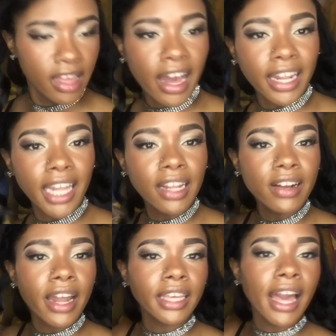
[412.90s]
How did he
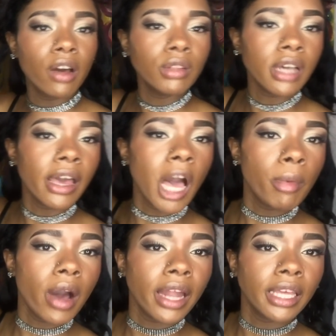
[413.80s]
learn how to count? Who taught
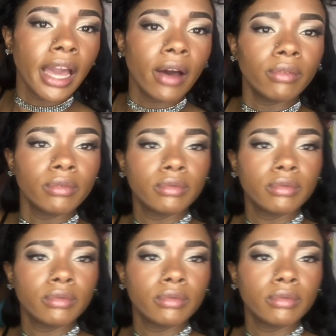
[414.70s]
Elmo how to count?